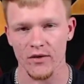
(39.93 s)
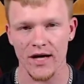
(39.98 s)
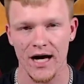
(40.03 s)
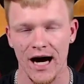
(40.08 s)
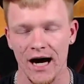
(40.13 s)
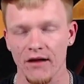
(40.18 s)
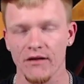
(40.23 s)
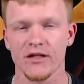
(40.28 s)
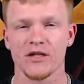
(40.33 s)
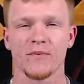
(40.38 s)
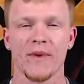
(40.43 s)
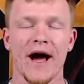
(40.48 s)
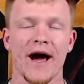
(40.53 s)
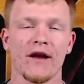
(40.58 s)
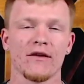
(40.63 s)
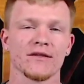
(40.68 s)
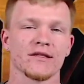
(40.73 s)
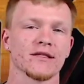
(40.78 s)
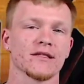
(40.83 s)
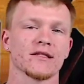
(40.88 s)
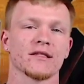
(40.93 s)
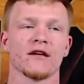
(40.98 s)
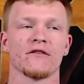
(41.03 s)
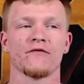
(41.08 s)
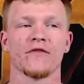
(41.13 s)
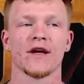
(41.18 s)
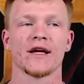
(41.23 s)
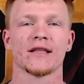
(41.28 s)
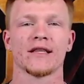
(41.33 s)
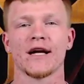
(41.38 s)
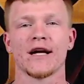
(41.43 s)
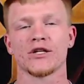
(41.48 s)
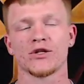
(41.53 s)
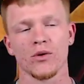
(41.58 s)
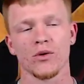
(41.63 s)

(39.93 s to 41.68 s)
college battles and stuff like that.